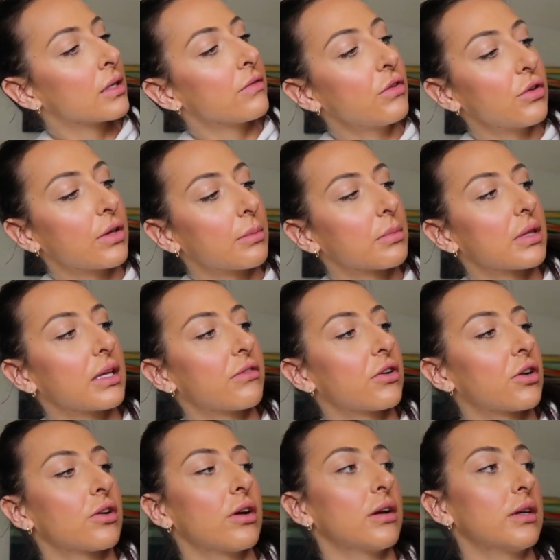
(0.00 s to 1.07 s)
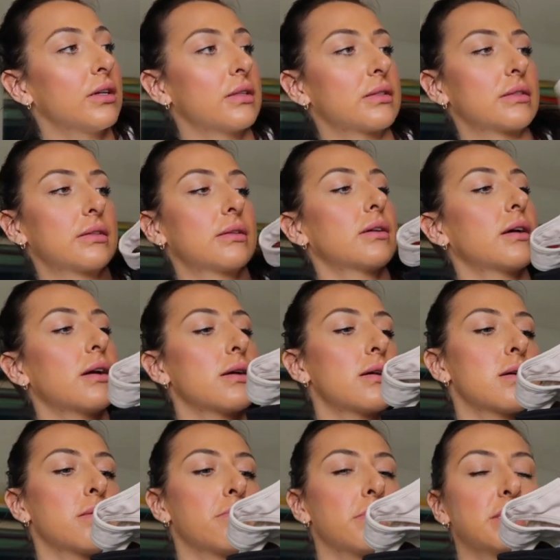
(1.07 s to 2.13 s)
if you can believe it or not,
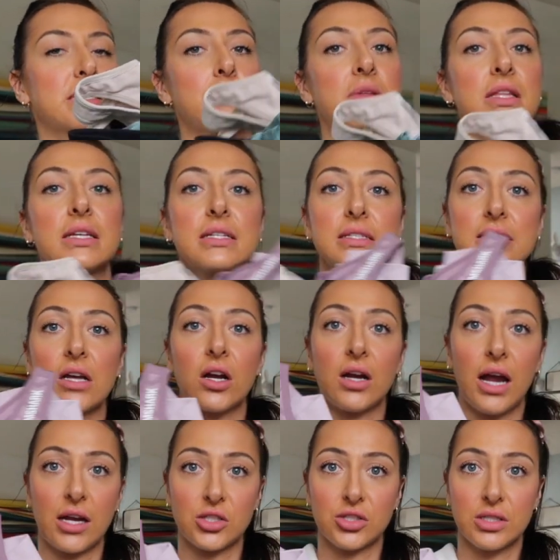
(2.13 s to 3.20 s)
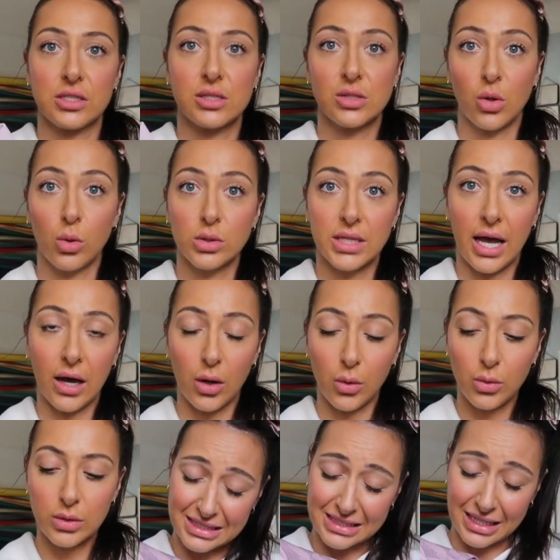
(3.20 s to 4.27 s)
um, some of these are actually sold
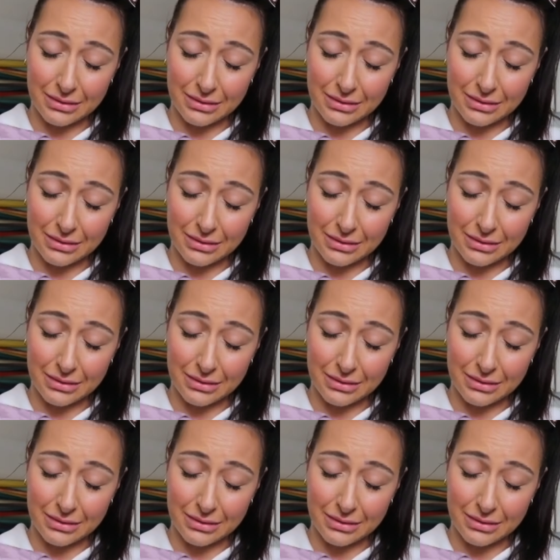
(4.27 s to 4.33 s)
out.